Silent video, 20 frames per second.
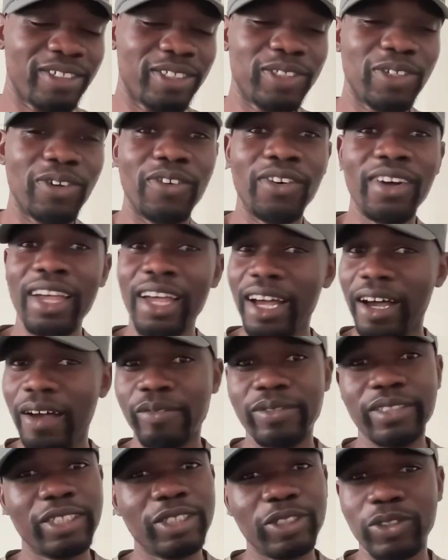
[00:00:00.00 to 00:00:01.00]
So I've
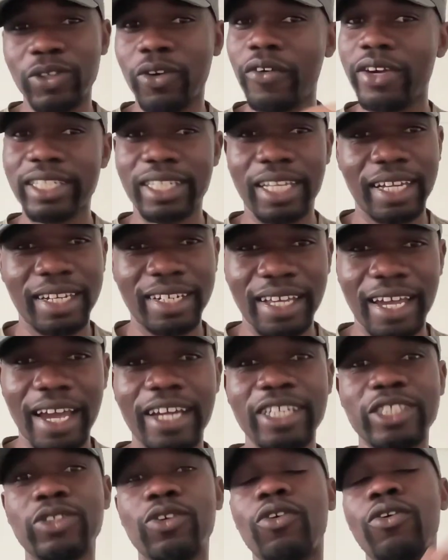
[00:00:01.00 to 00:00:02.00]
seen stories like
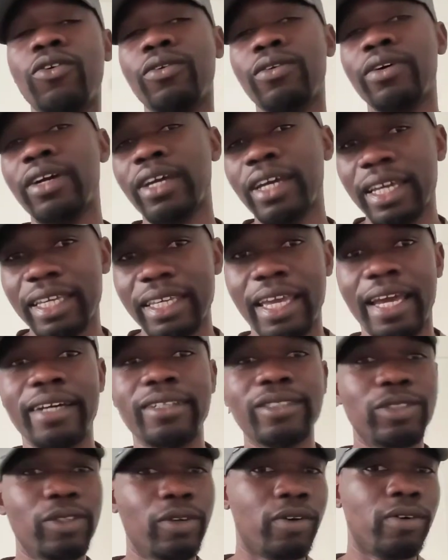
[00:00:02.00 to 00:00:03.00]
that. So yeah,
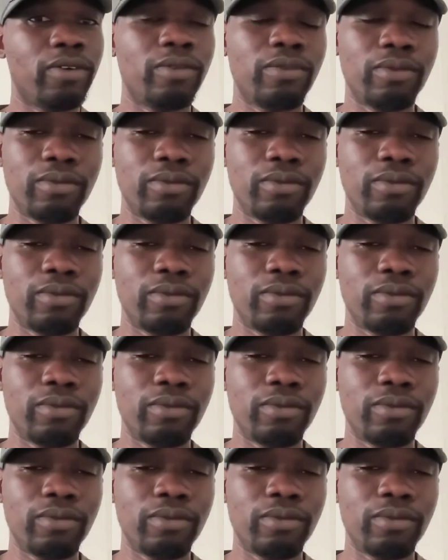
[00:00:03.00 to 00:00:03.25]
so